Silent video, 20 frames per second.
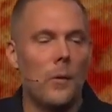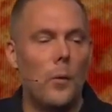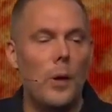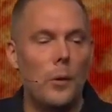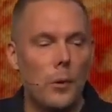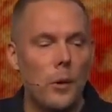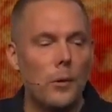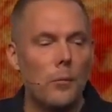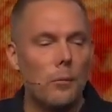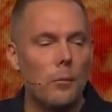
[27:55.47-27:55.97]

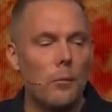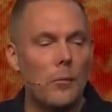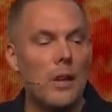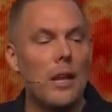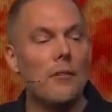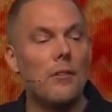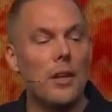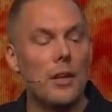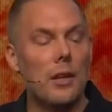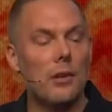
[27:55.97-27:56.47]
we were
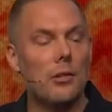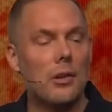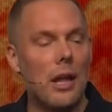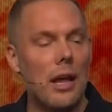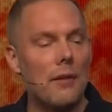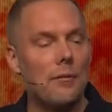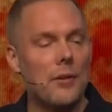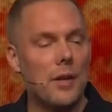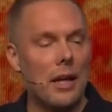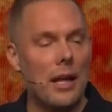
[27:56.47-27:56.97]
living this
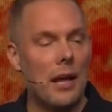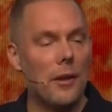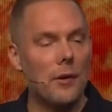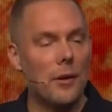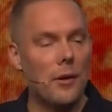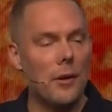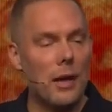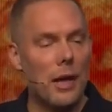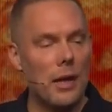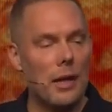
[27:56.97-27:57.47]
life
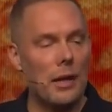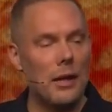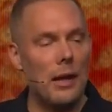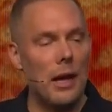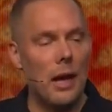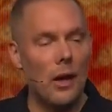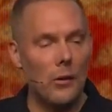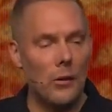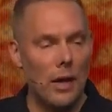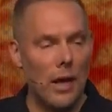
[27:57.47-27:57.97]
together, and
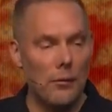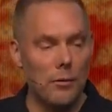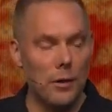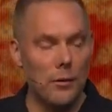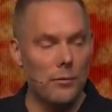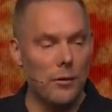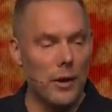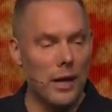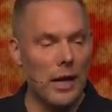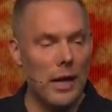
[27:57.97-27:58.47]
I'll
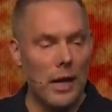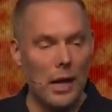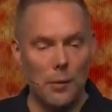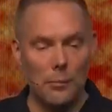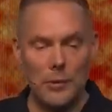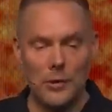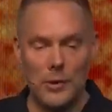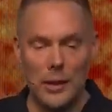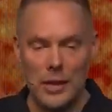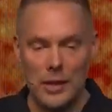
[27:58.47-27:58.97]
never forget.
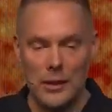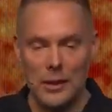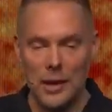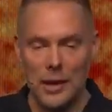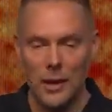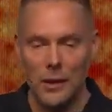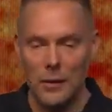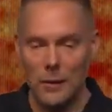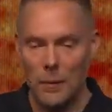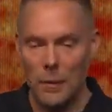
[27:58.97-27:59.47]
I'm sitting
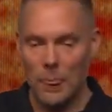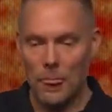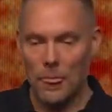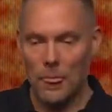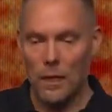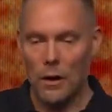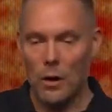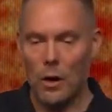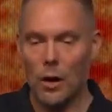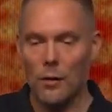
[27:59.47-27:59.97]
there.
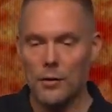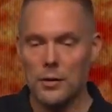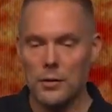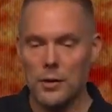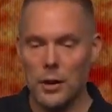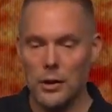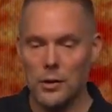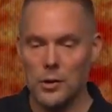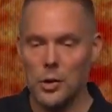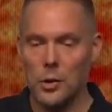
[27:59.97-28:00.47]
All of a
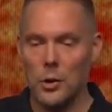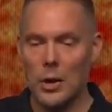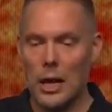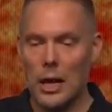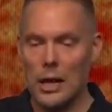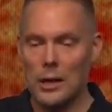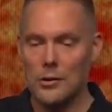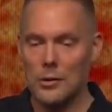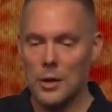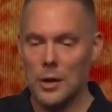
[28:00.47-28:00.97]
sudden, two
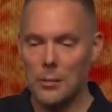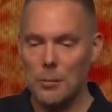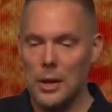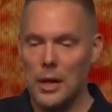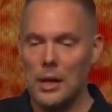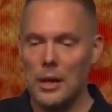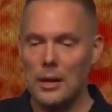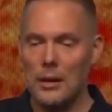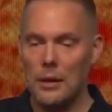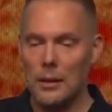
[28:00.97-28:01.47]
guys come
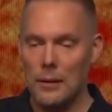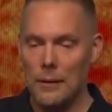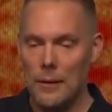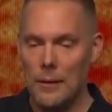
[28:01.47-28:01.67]
in.